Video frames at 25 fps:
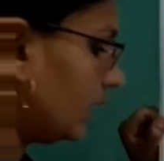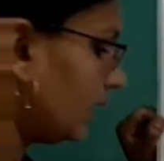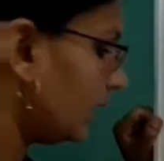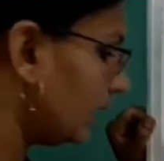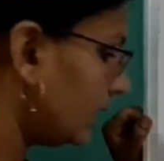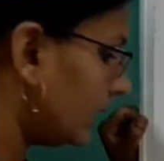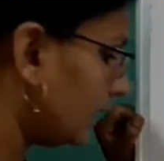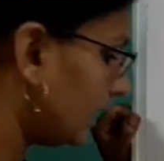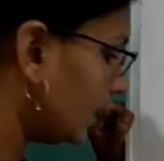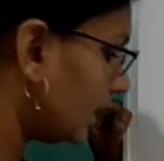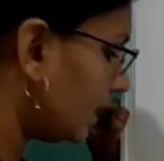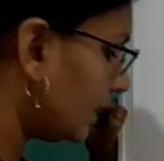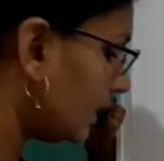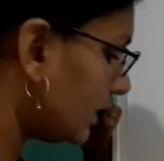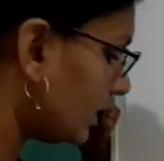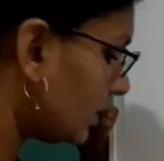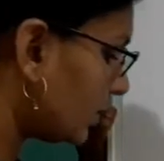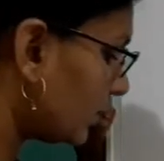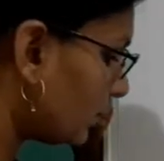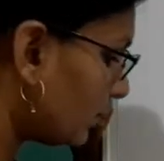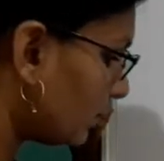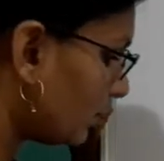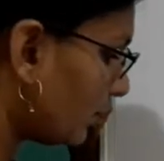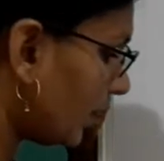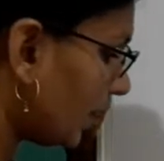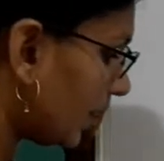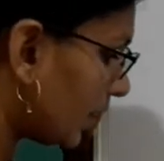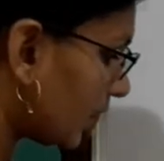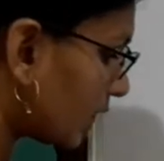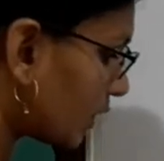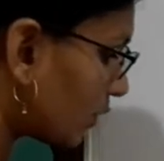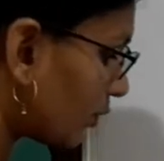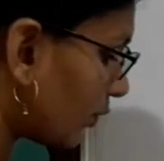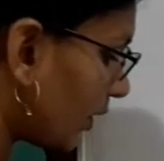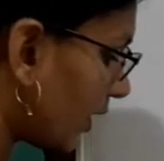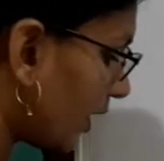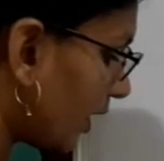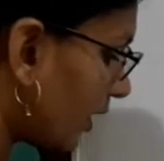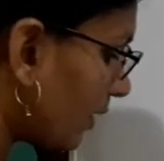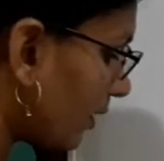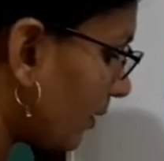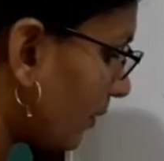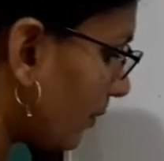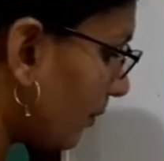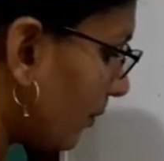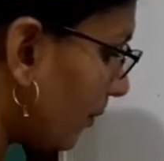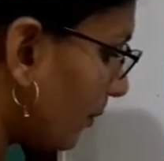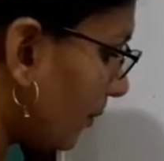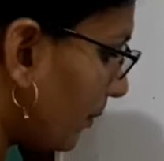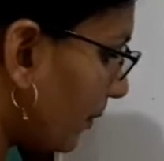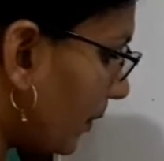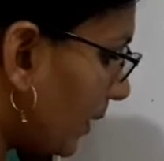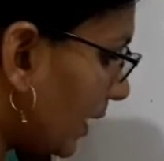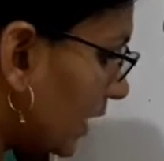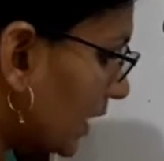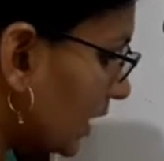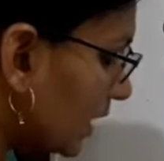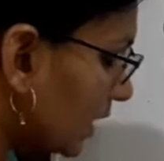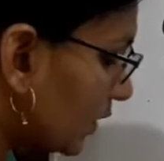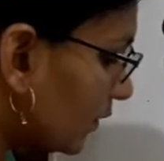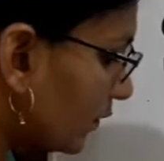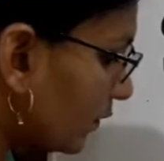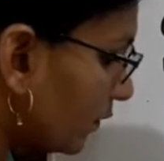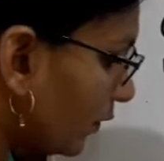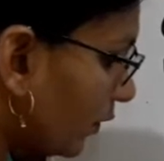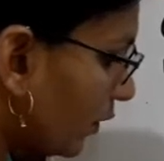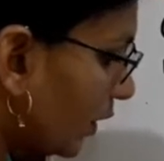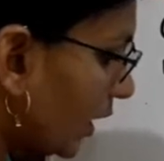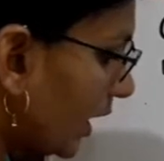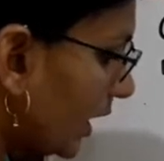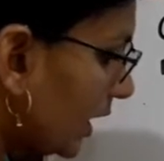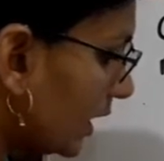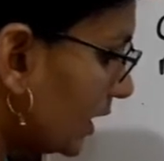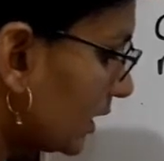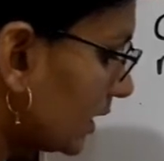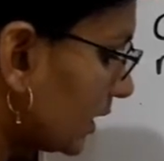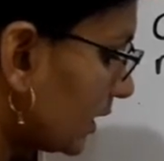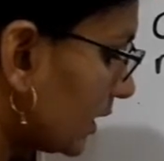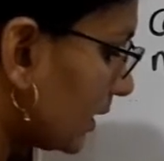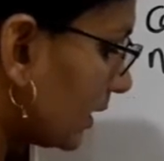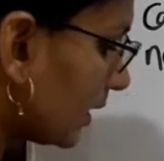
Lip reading: That is 2x square plus 4x